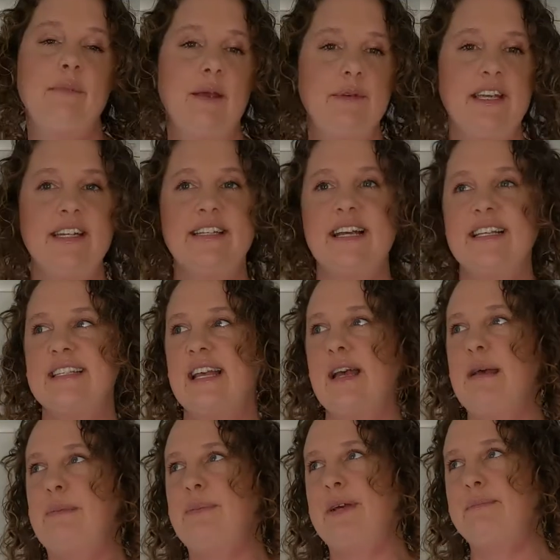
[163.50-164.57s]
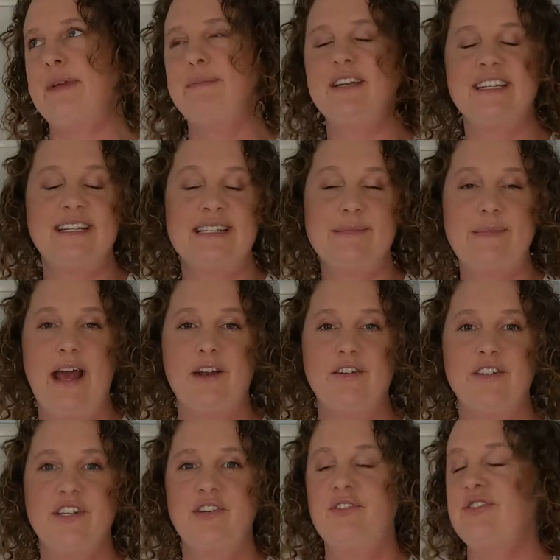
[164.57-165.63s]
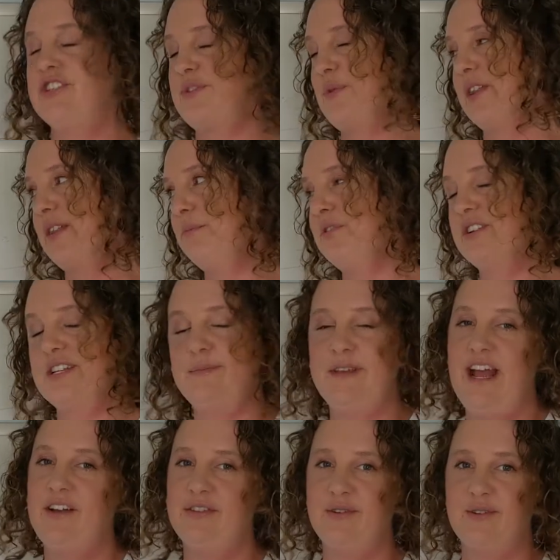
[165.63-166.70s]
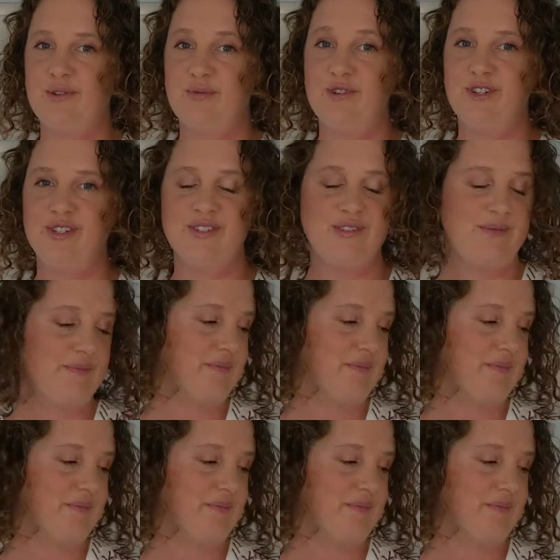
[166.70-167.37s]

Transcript: maybe it doesn't, but maybe it doesn't matter to you. You just want the book to be out there in the world.